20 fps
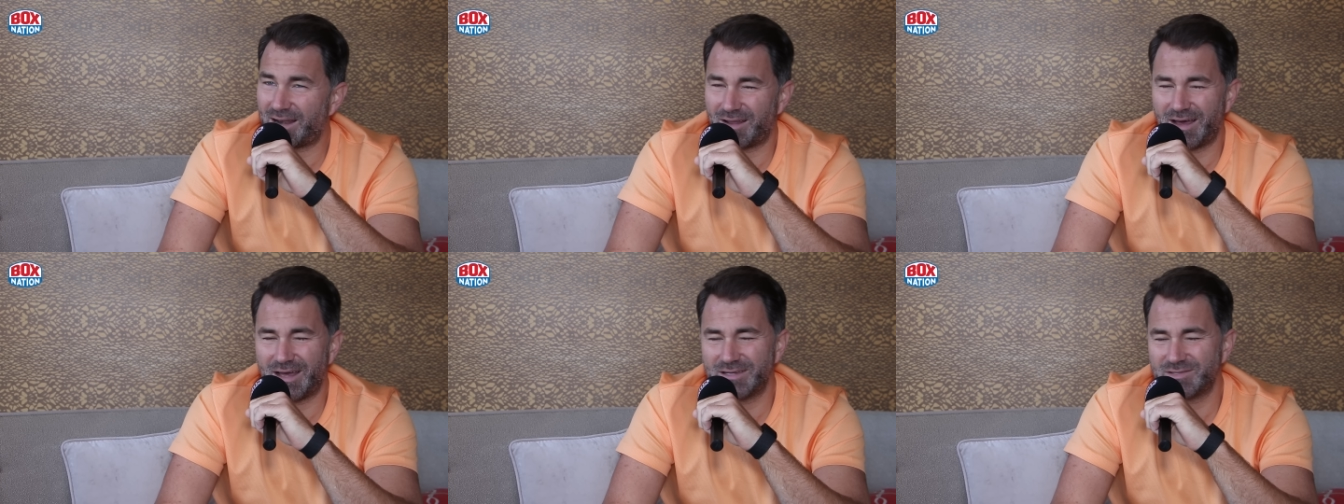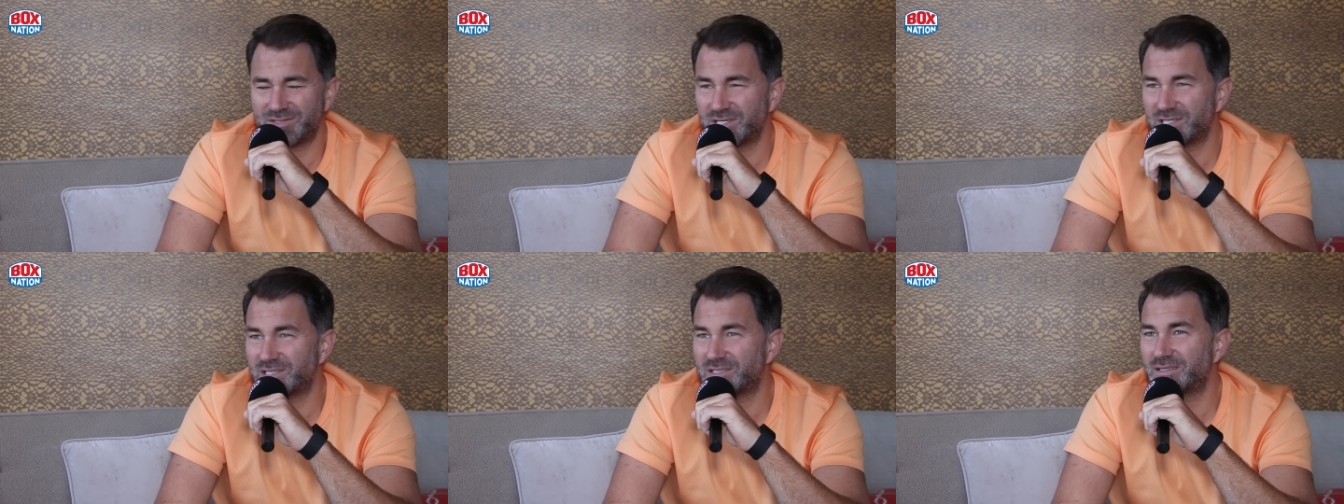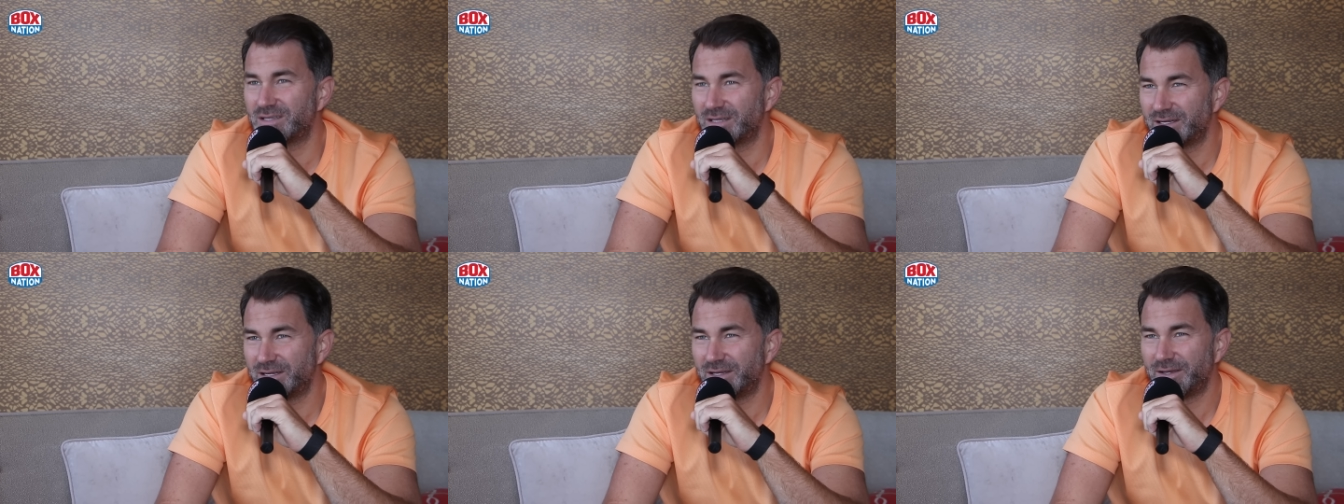Like it's just,
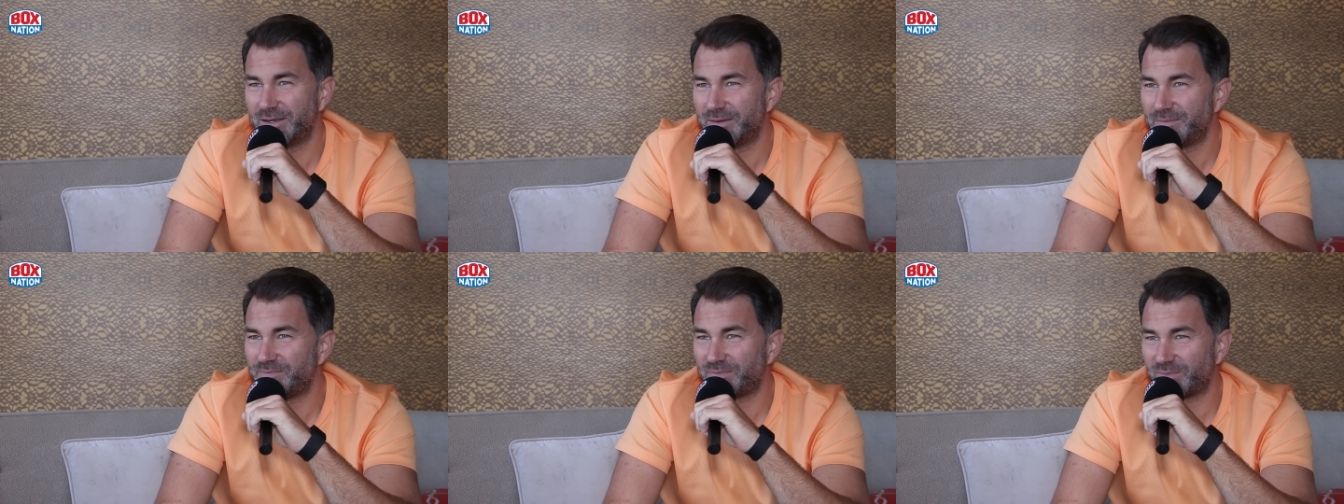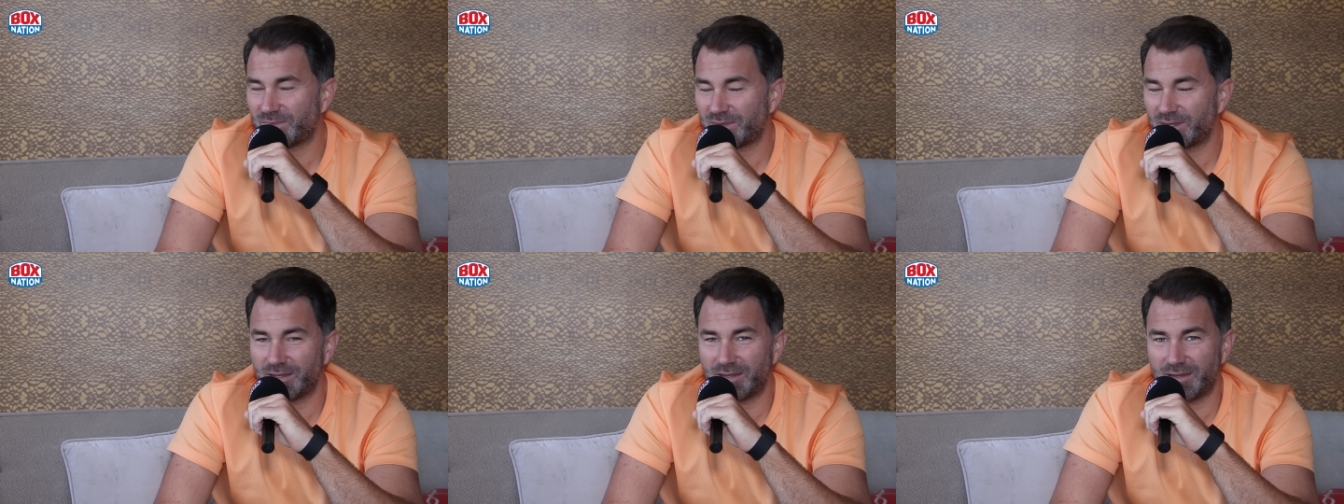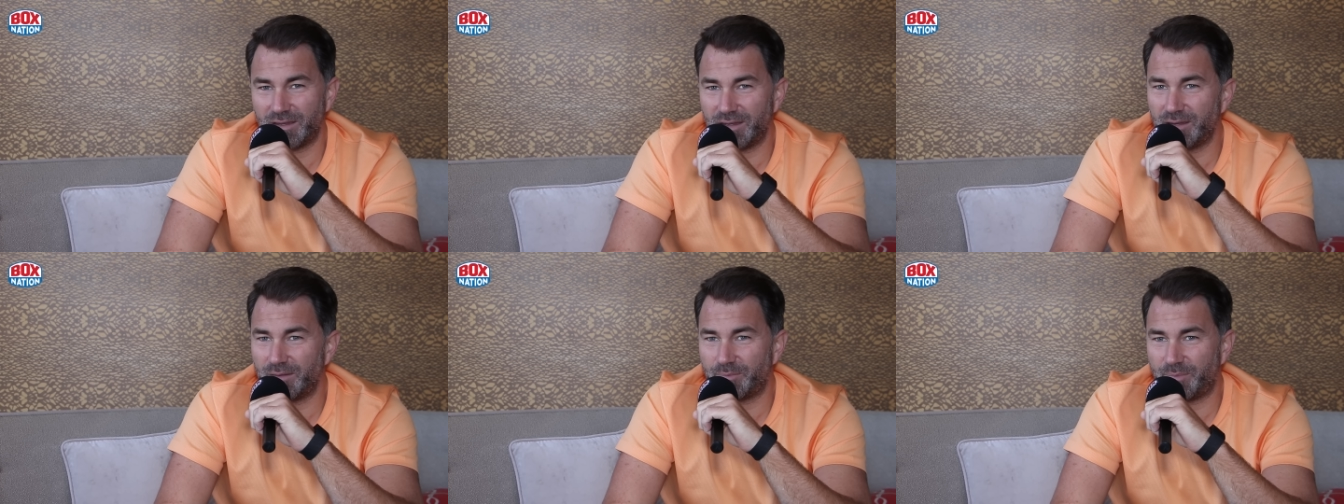
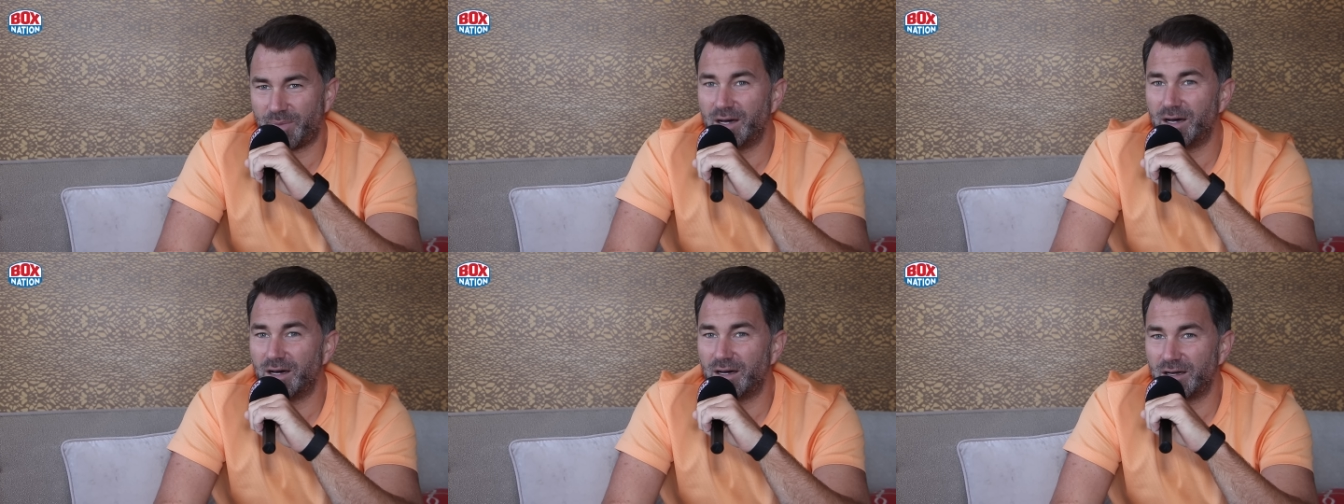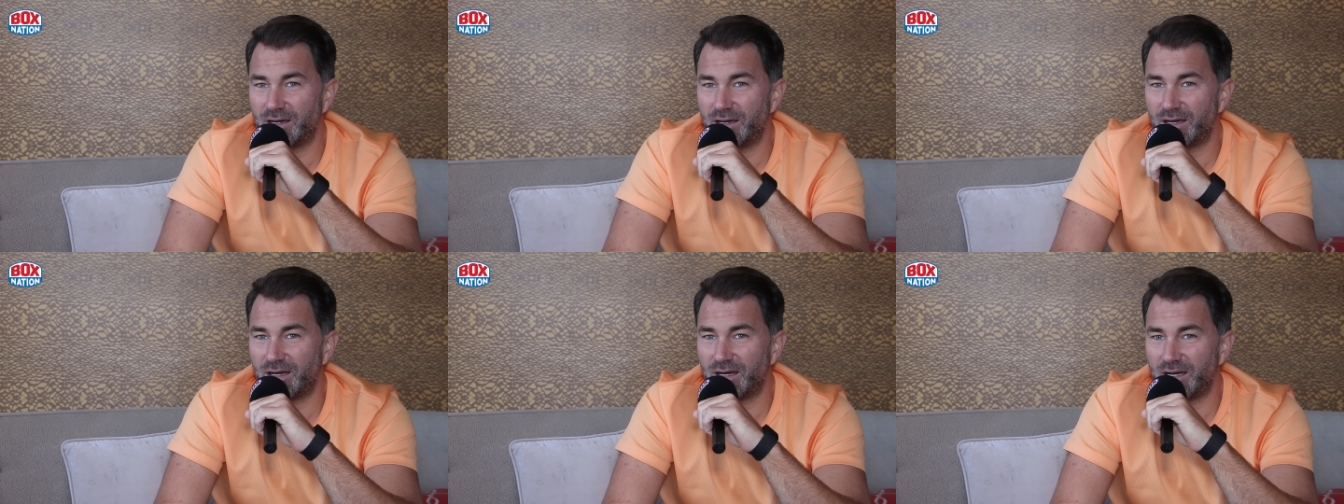but